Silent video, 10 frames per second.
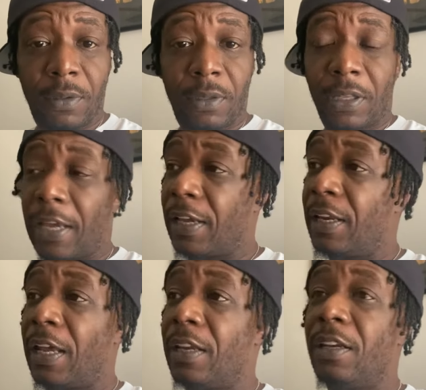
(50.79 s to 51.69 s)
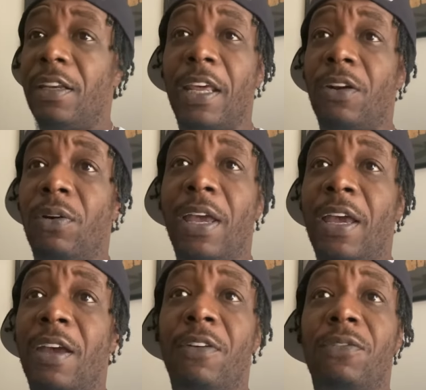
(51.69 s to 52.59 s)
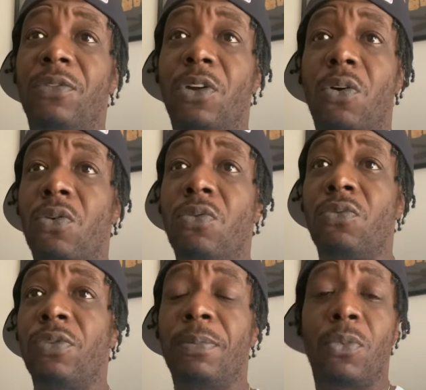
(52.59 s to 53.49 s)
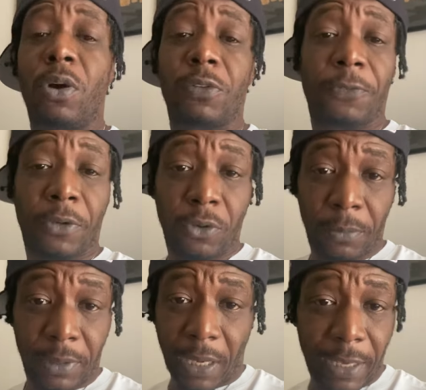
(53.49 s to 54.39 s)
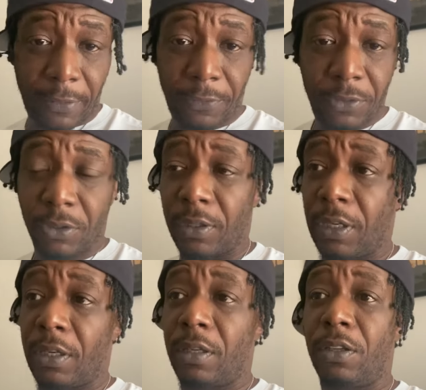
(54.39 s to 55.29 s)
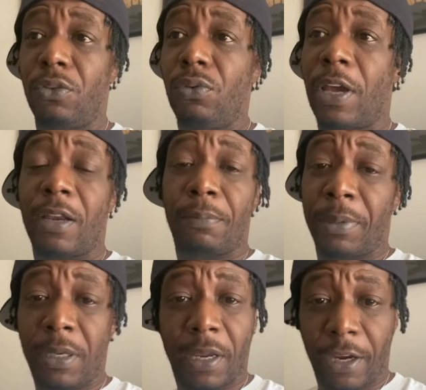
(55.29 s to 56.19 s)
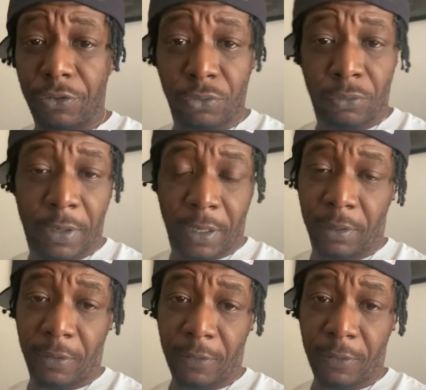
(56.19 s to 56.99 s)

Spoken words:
Like, they don't have no remorse for human life. So nigga, you gotta be extra ready.